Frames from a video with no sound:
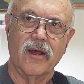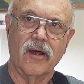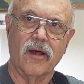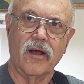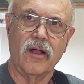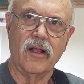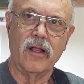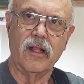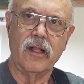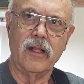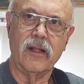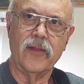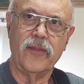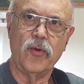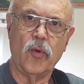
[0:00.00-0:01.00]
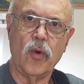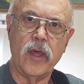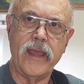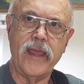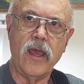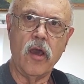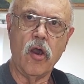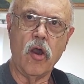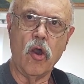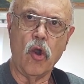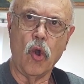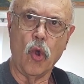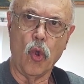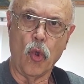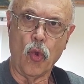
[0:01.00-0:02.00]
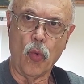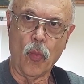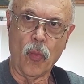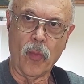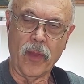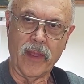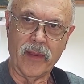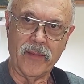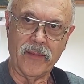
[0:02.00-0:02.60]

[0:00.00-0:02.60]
All the way home,